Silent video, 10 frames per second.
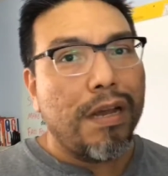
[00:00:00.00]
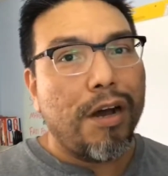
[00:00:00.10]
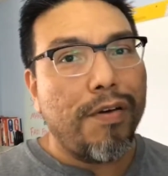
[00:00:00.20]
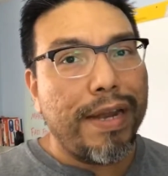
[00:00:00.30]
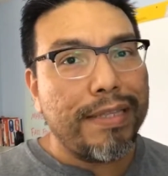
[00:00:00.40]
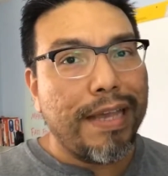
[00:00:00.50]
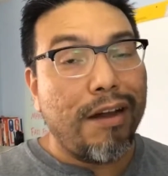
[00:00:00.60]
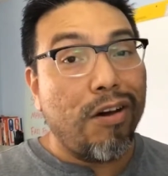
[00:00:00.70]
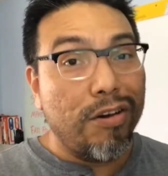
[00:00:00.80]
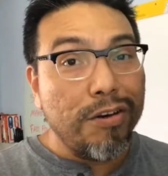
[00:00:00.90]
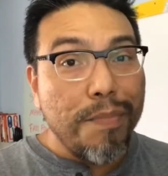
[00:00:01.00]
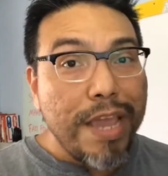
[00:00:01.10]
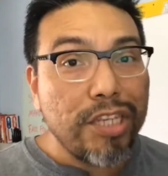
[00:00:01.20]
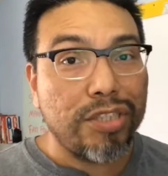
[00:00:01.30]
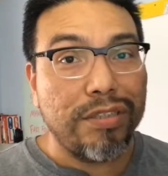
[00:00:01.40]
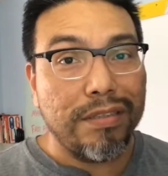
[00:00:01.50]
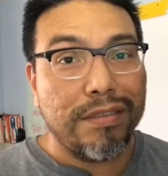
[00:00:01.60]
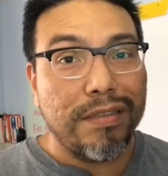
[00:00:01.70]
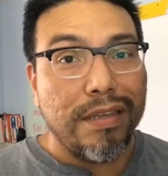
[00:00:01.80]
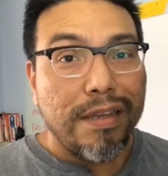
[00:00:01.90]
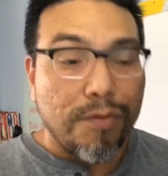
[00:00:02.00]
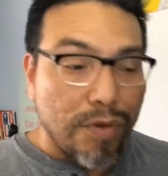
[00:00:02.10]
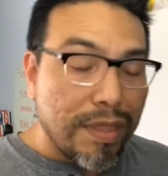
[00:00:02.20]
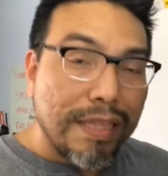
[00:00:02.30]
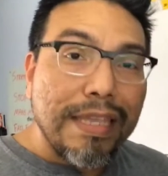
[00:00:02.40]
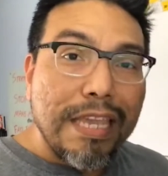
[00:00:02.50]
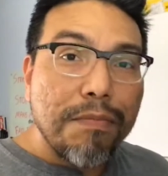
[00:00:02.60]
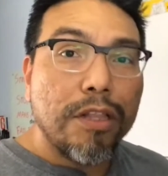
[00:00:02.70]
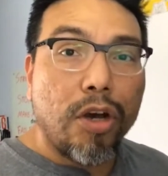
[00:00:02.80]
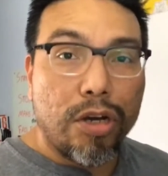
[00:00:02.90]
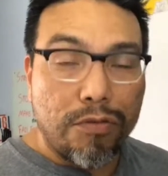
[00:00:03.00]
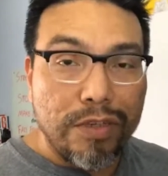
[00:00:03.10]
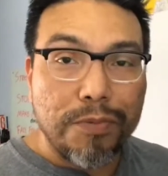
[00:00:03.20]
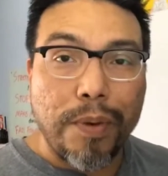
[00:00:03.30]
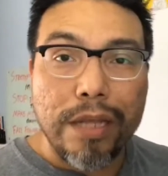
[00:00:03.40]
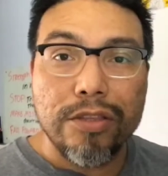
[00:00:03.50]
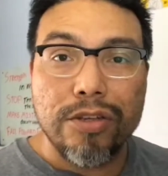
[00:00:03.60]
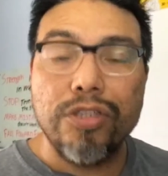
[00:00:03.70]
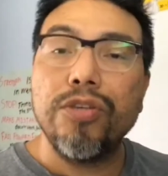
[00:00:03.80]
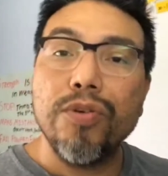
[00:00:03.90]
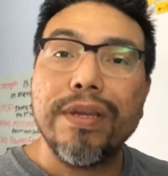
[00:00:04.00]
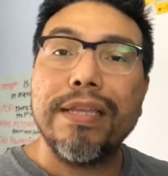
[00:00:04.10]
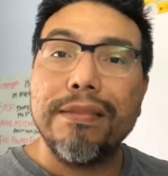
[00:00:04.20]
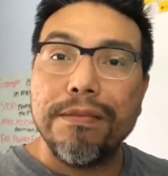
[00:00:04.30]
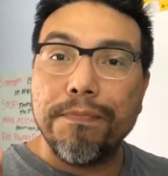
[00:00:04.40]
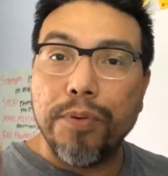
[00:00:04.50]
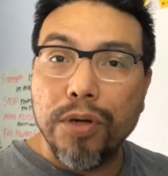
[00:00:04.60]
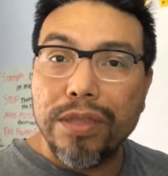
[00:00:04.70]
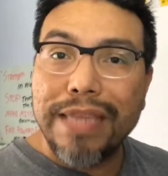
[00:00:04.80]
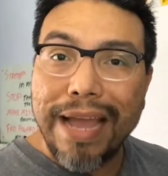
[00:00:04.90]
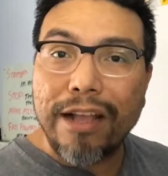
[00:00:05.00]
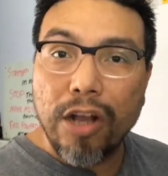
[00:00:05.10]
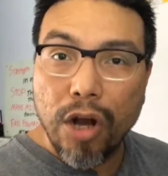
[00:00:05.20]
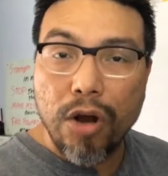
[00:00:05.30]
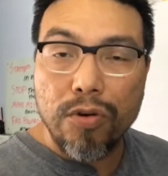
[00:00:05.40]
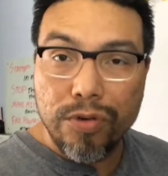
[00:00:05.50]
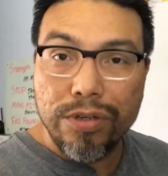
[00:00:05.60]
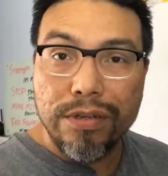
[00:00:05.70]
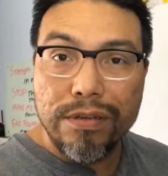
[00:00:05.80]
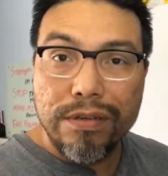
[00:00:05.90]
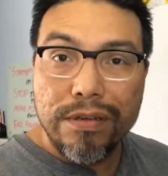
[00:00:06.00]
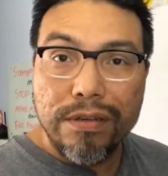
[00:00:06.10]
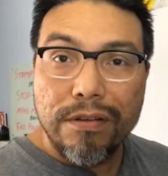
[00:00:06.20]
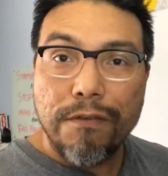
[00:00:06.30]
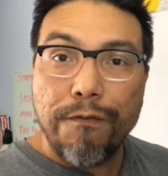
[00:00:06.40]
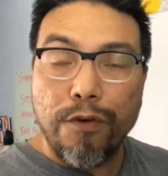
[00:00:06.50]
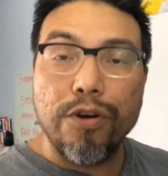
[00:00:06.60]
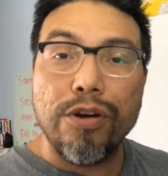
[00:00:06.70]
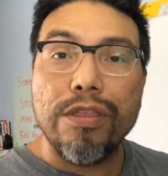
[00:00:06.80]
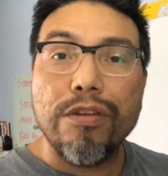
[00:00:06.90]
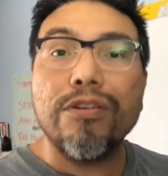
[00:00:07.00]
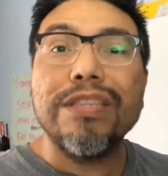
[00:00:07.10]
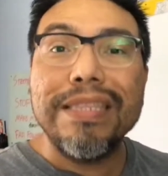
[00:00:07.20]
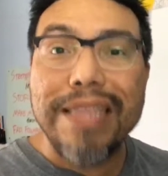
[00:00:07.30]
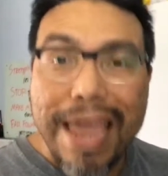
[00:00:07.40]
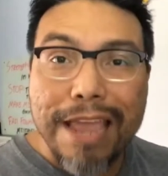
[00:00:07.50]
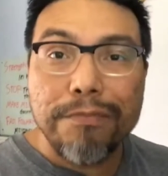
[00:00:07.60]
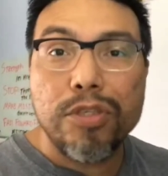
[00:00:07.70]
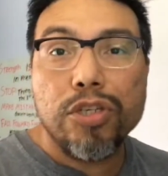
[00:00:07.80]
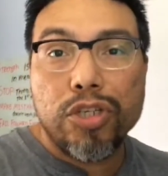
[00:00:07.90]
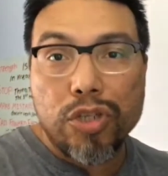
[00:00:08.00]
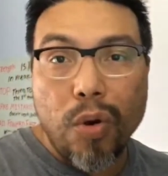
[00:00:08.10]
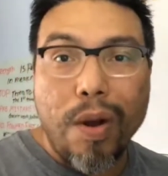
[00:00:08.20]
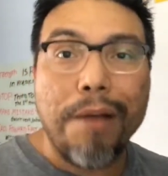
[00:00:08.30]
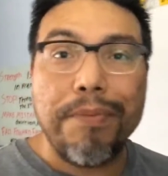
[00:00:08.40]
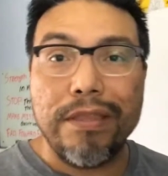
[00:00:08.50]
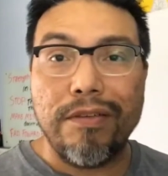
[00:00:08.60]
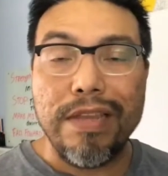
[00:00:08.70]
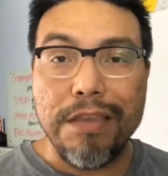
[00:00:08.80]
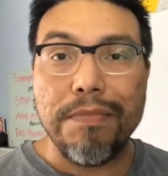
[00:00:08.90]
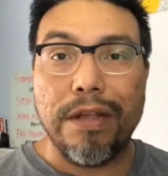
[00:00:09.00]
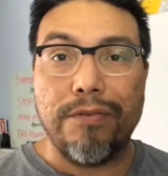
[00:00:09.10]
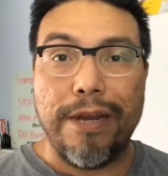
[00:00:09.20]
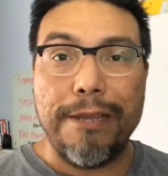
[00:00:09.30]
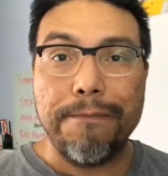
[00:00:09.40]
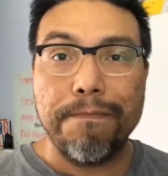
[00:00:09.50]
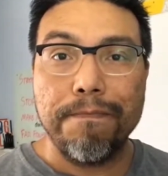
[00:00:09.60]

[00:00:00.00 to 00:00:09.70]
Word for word: All right, now, automation. With an email autoresponder, you can put that code for their name to show up in their email, right?